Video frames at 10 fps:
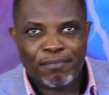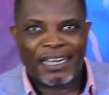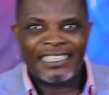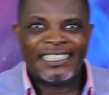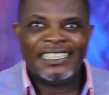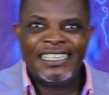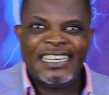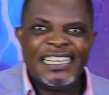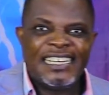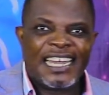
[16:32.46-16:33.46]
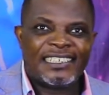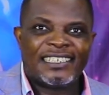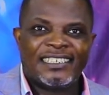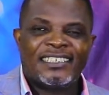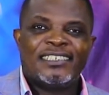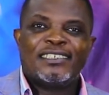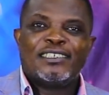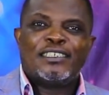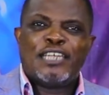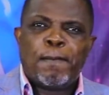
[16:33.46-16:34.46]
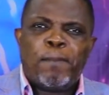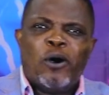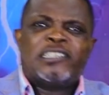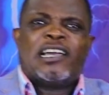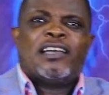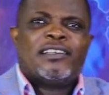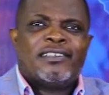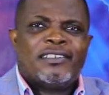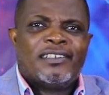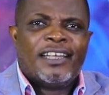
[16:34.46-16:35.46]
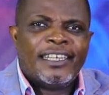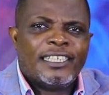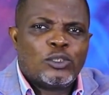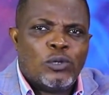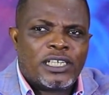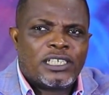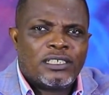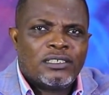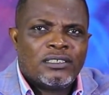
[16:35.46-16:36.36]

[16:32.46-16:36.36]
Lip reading: but he needed the potter and his work